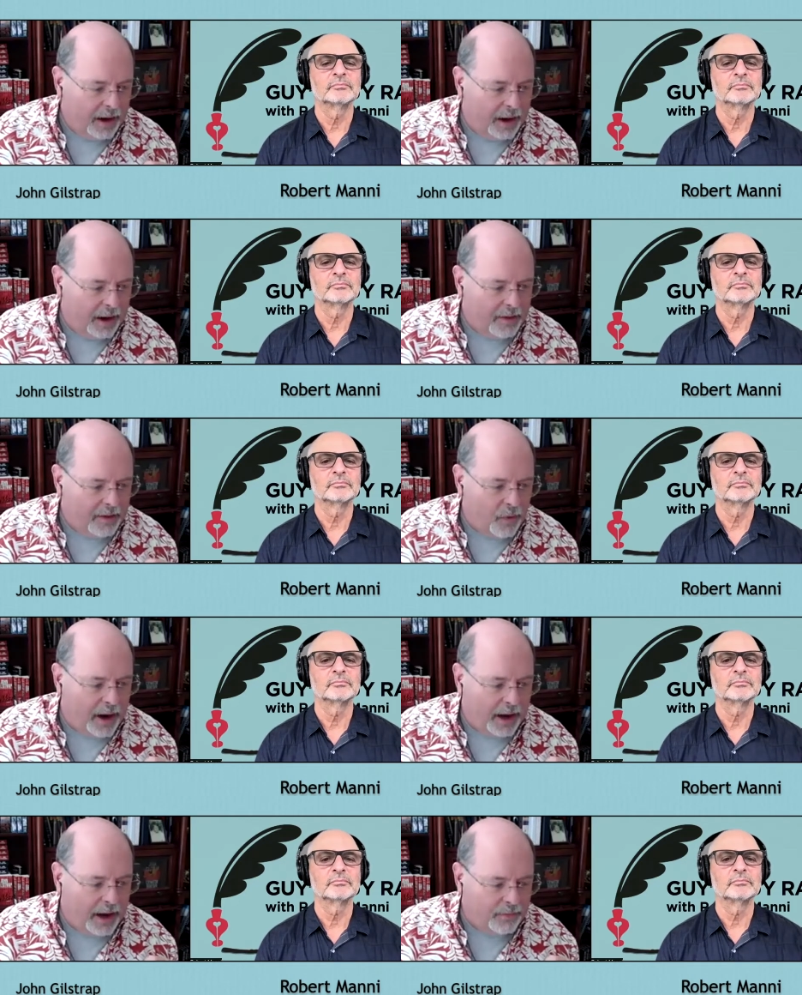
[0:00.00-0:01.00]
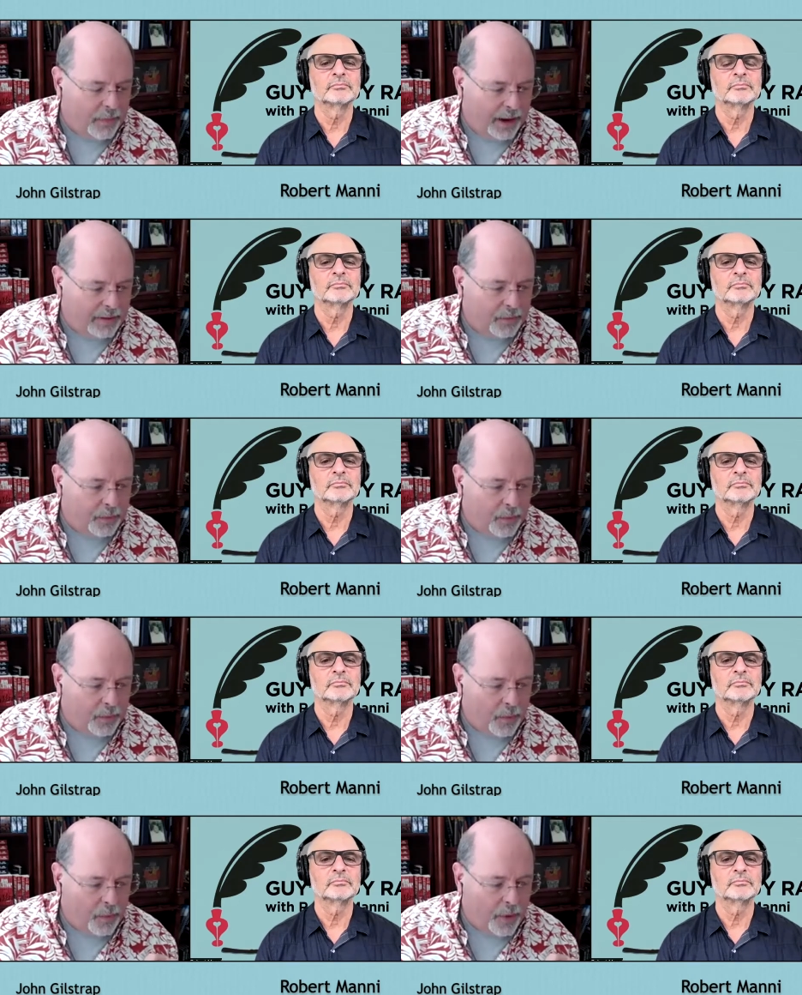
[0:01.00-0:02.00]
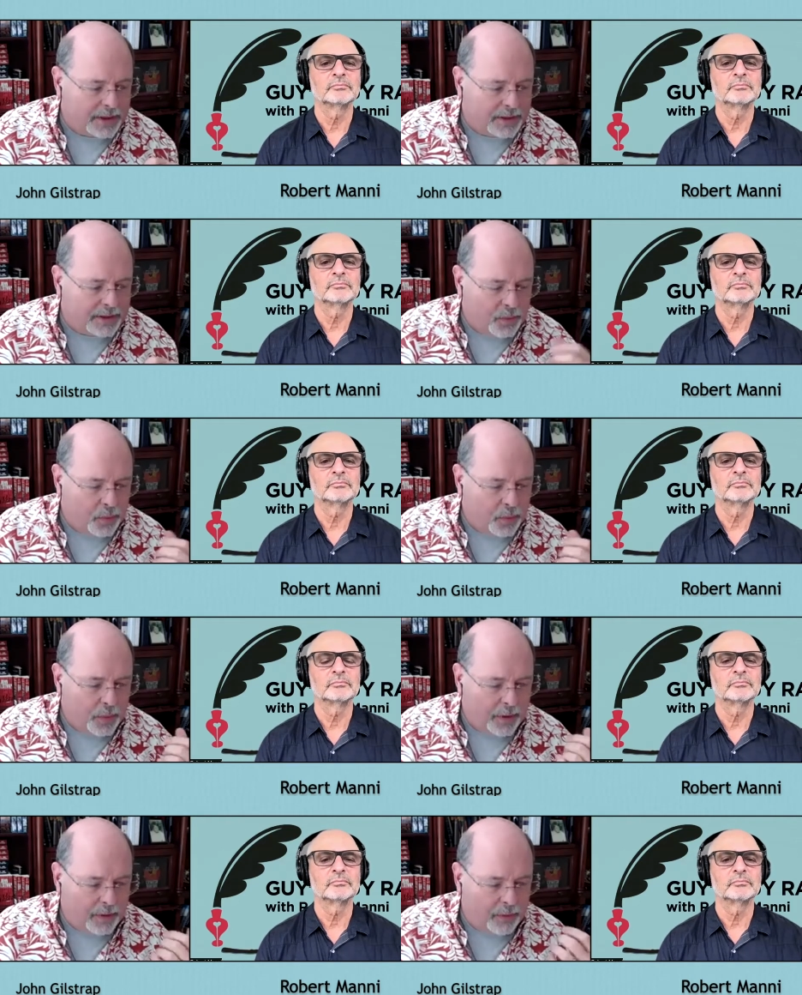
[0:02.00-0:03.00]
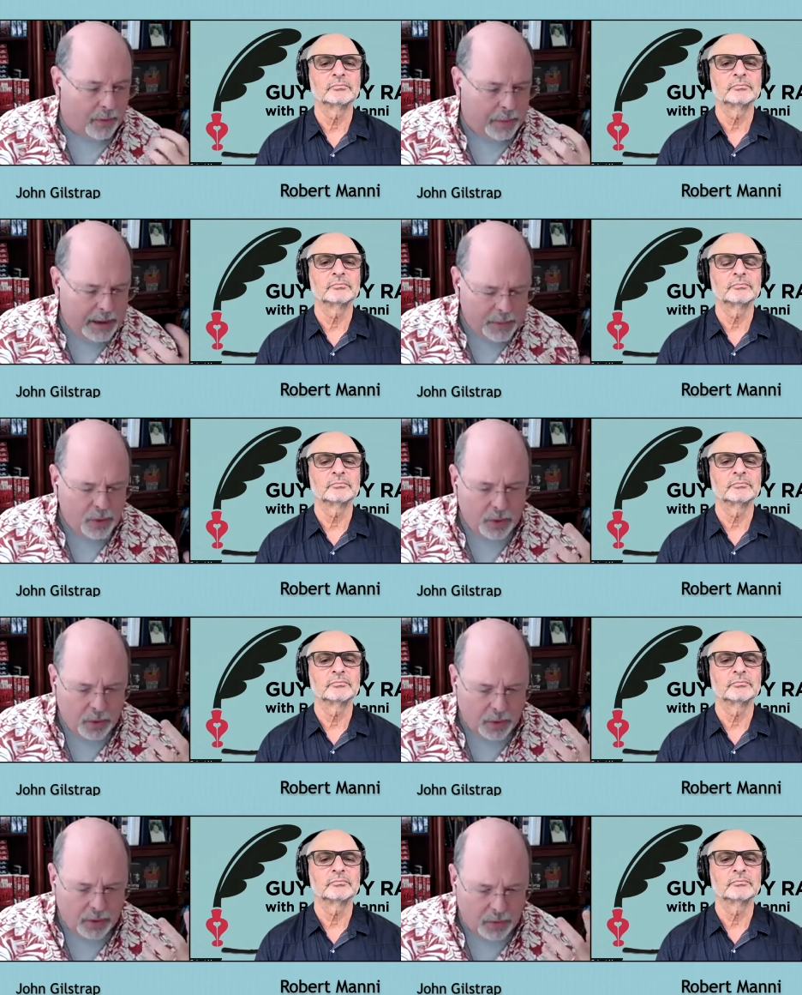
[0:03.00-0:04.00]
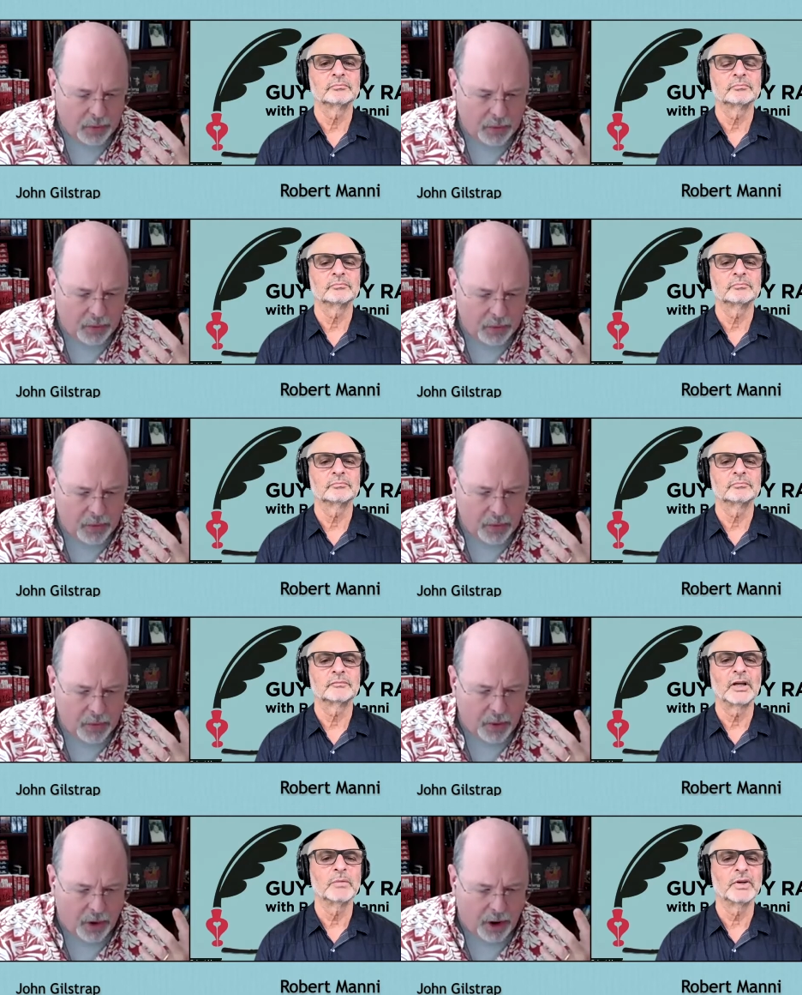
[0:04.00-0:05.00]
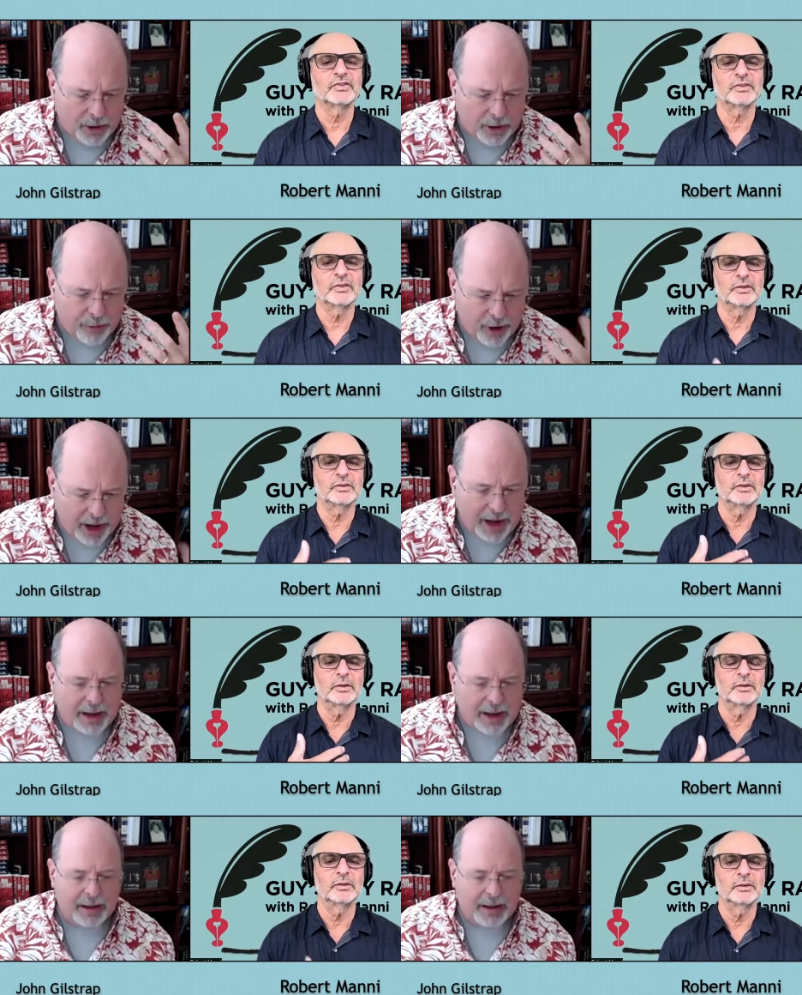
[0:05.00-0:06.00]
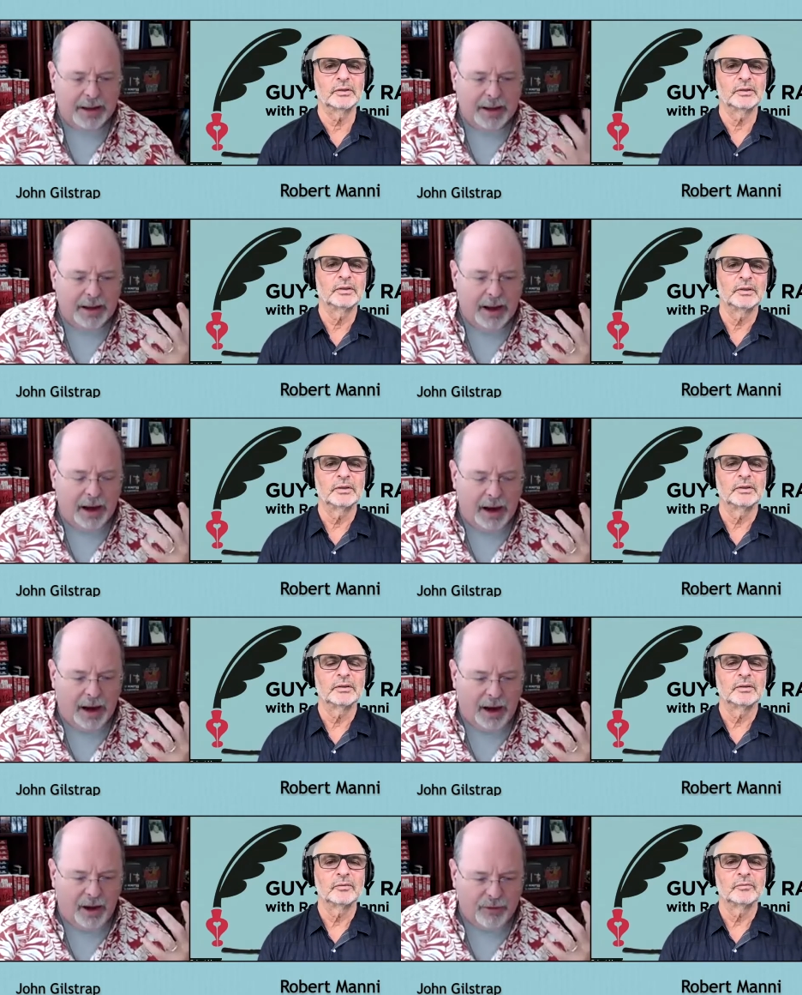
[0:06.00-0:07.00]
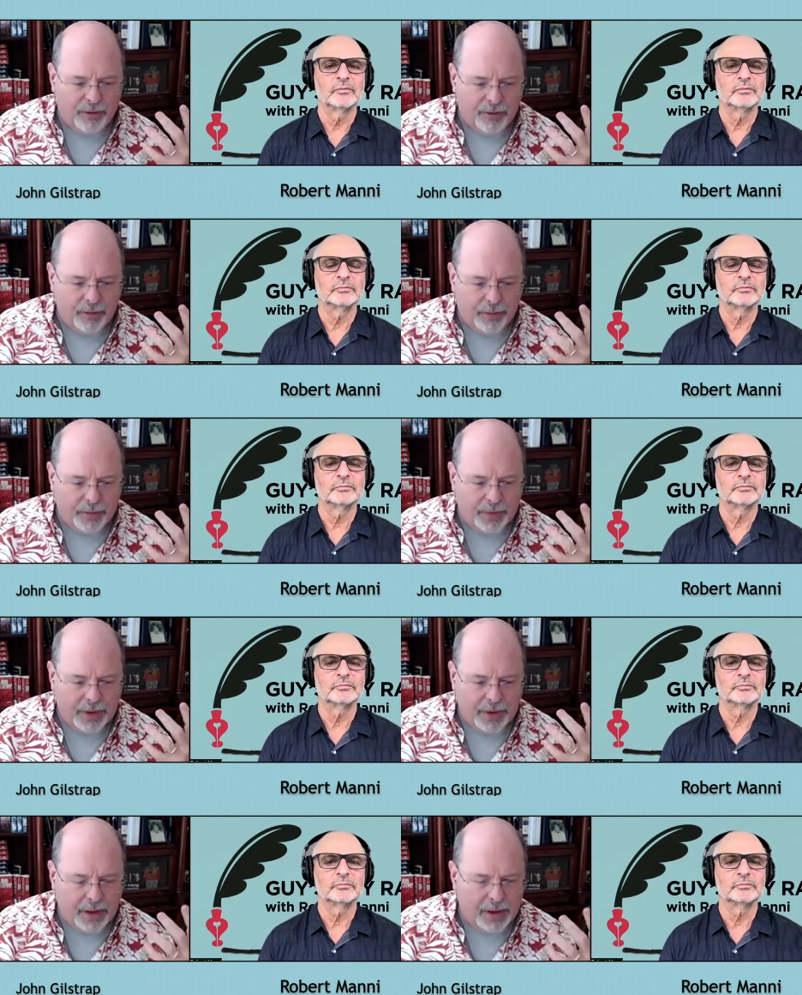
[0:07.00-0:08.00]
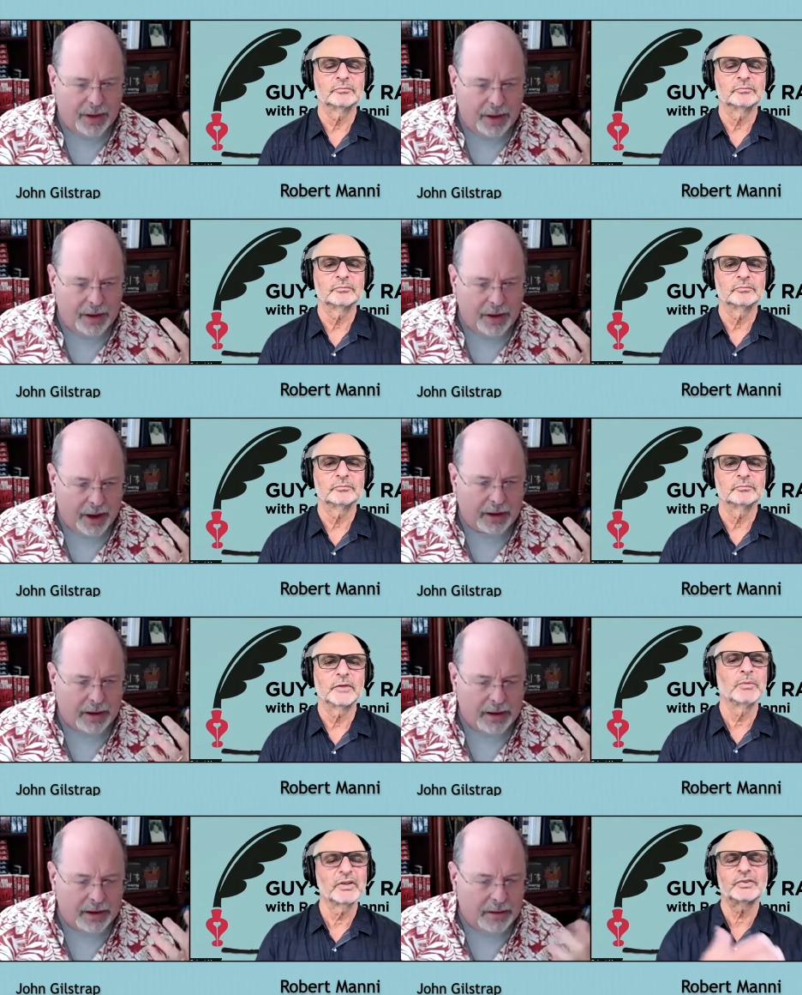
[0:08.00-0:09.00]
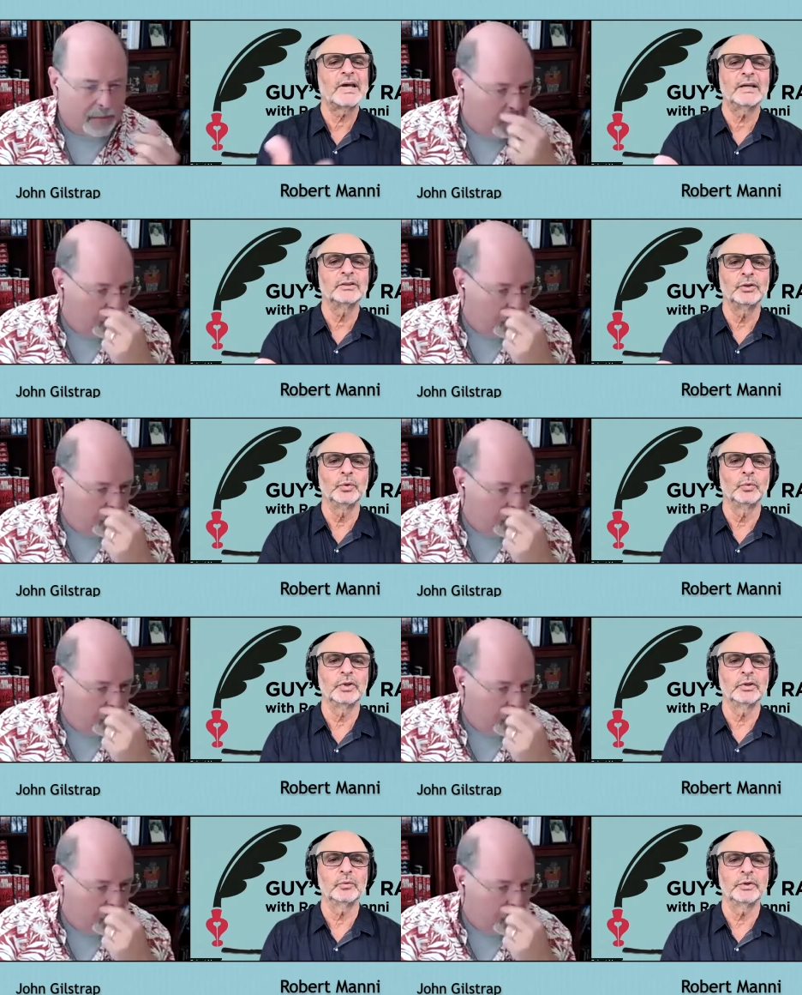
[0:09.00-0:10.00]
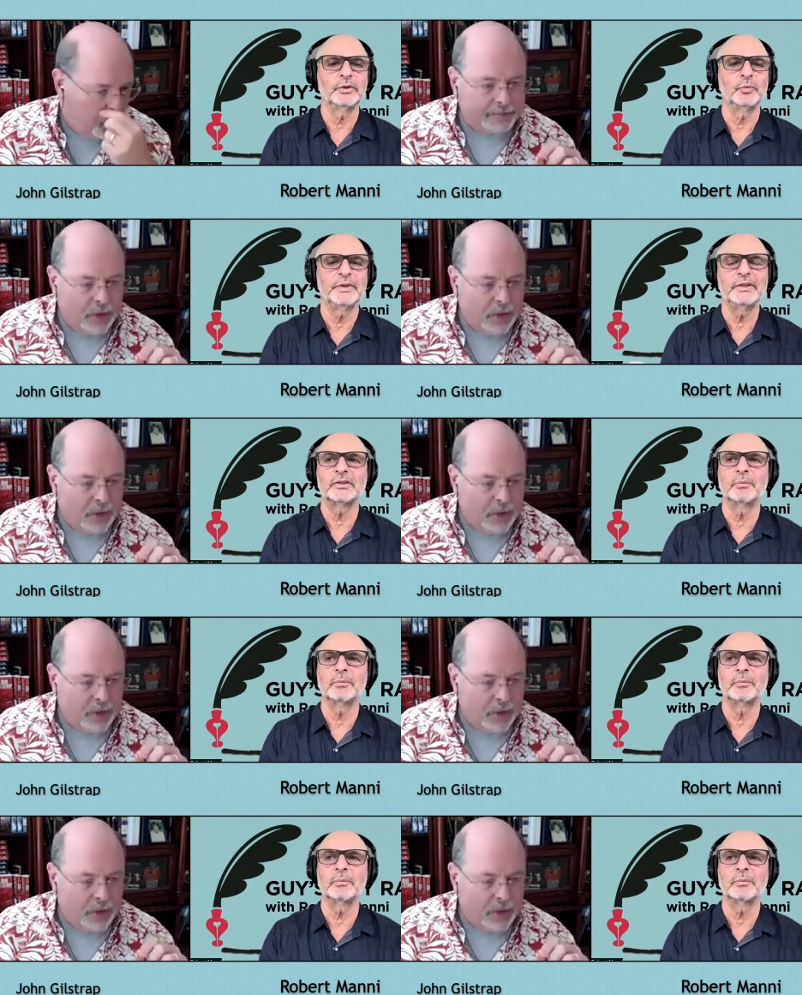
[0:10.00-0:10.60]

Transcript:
Speaker 1: it's people who
Speaker 2: are afraid
Speaker 1: of, go ahead.
Speaker 2: It must sadden you when you read some